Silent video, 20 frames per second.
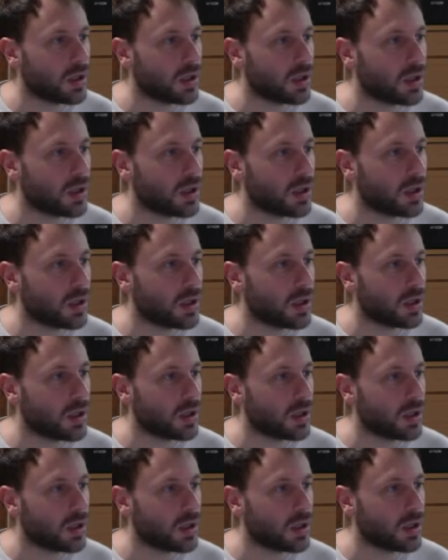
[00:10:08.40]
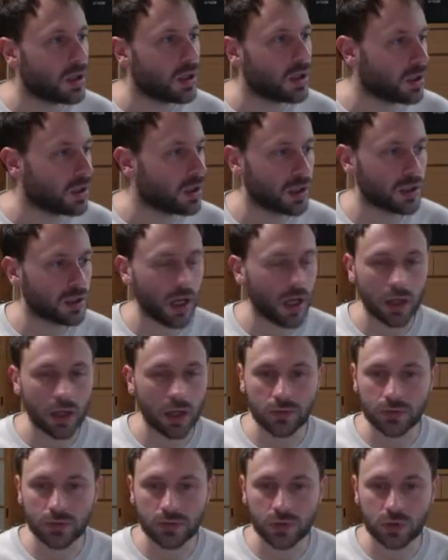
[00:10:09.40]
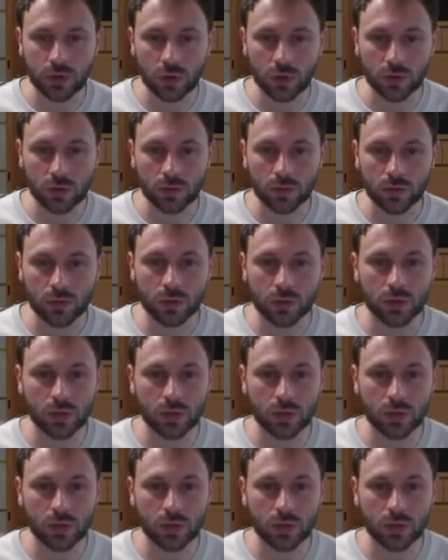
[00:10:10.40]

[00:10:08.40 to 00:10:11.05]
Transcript: And I have some